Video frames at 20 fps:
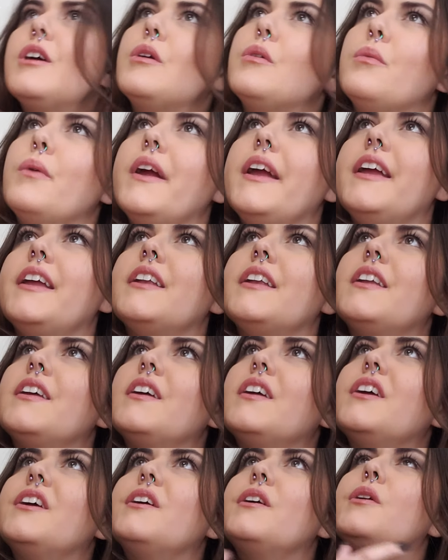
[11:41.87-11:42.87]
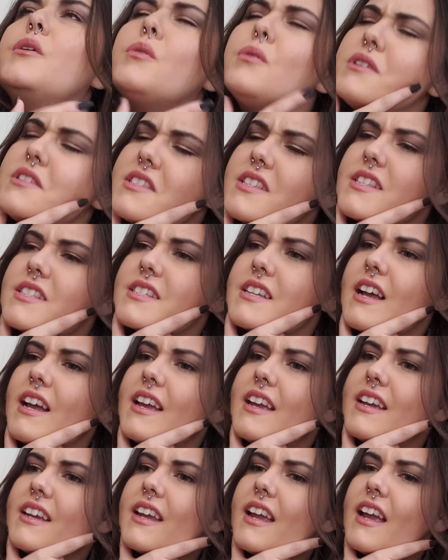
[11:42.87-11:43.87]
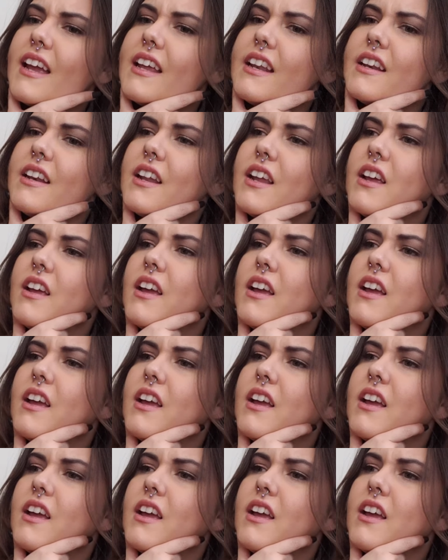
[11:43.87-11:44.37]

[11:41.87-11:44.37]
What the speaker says: Wait, who was this guy again?